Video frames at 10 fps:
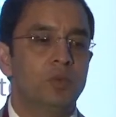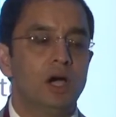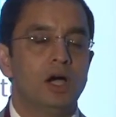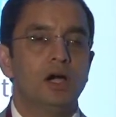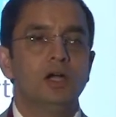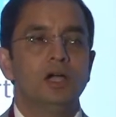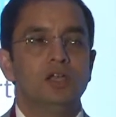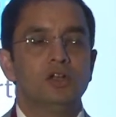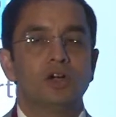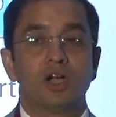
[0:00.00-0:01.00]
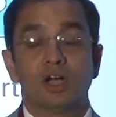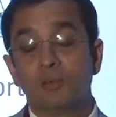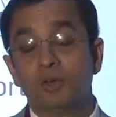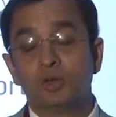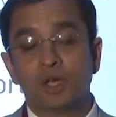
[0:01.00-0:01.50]
uh you know, uh,
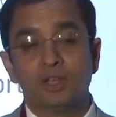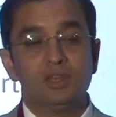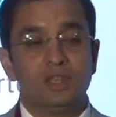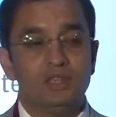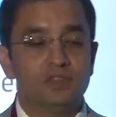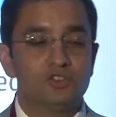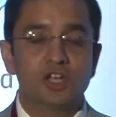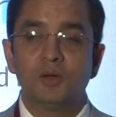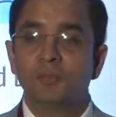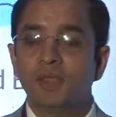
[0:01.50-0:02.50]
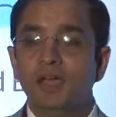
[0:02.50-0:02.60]
coming together in the years to come.